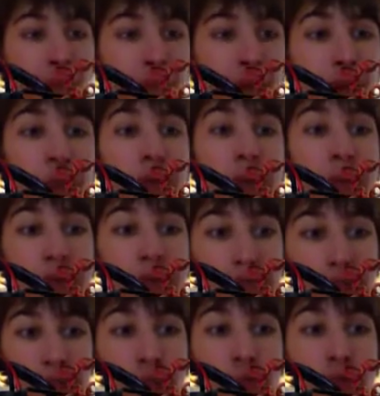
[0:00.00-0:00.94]
and then
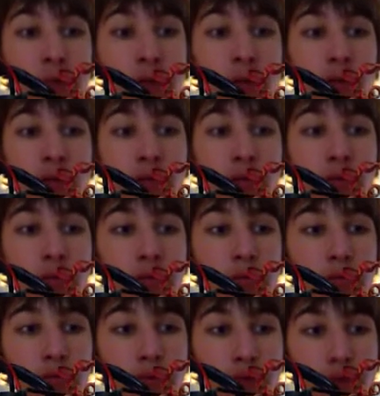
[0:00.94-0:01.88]
extra ball,
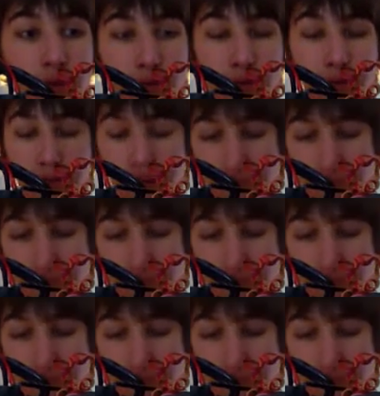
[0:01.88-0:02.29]
the